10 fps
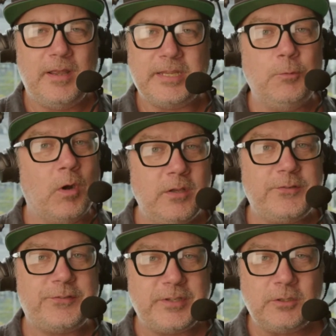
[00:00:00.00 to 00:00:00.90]
He was
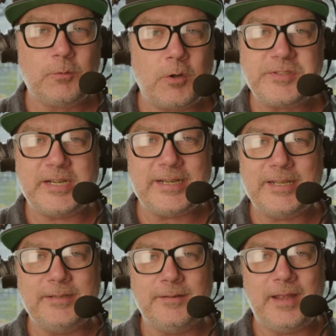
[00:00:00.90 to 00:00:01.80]
still rotating
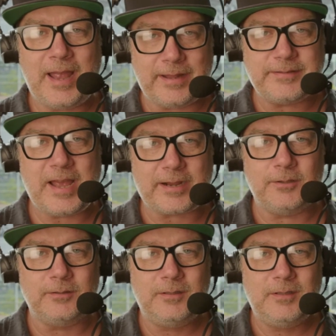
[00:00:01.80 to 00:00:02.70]
in at tackle